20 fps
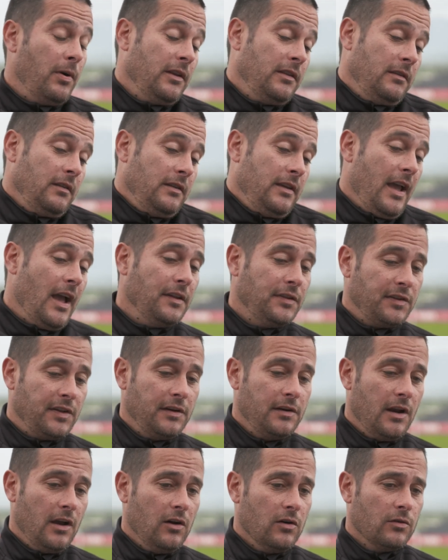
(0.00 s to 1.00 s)
but yes
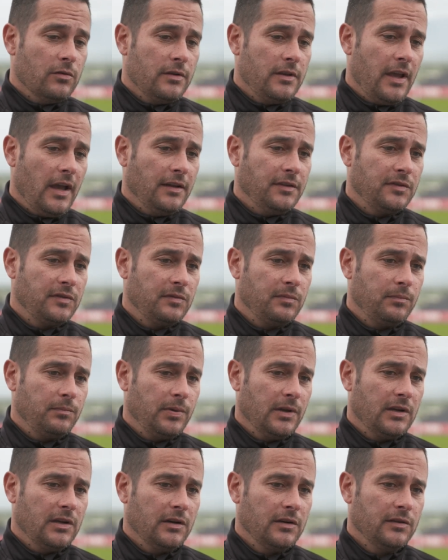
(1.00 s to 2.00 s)
and no. Yes,
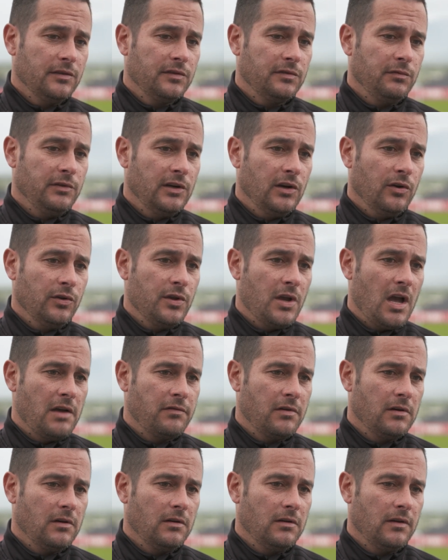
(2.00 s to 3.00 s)
because we know you
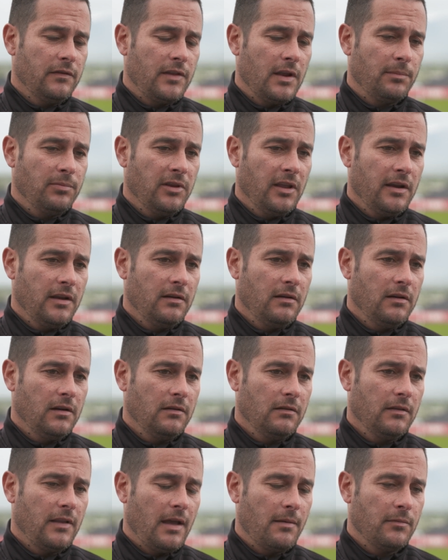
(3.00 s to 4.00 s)
have a if they're playing
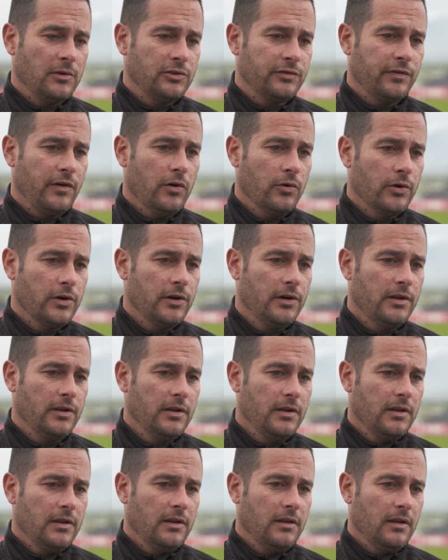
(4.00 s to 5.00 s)
that much forward,
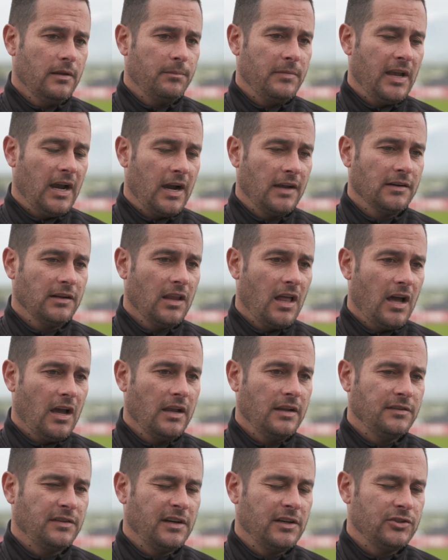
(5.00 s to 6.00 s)
and behind the
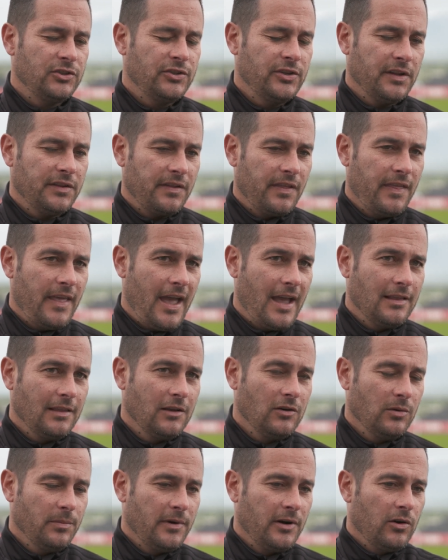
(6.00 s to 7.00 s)
lines and it's just that
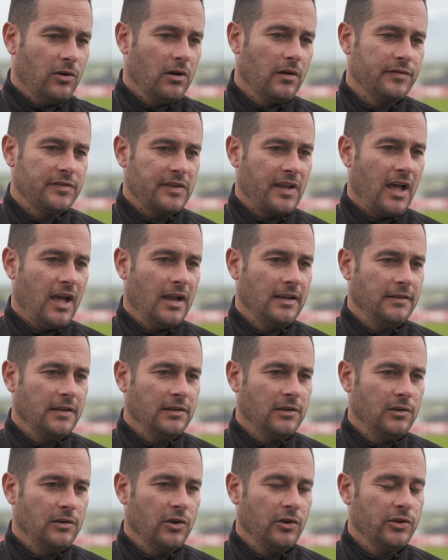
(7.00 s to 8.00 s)
little bit of offside,
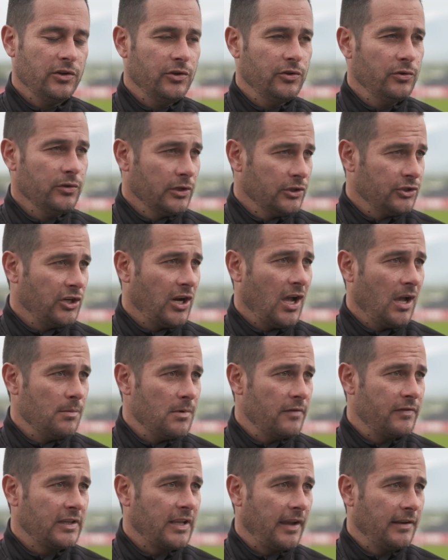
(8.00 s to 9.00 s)
then you know you're doing your job. You
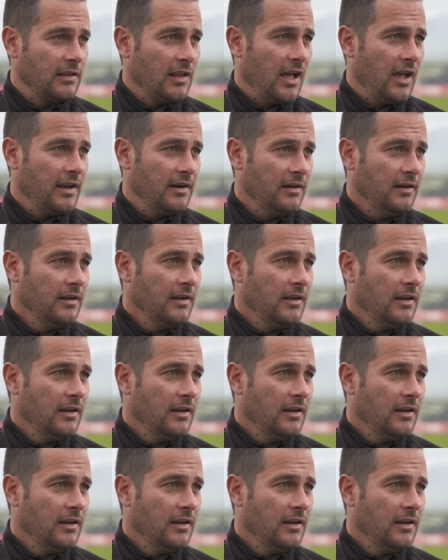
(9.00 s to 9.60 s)
have a tight line.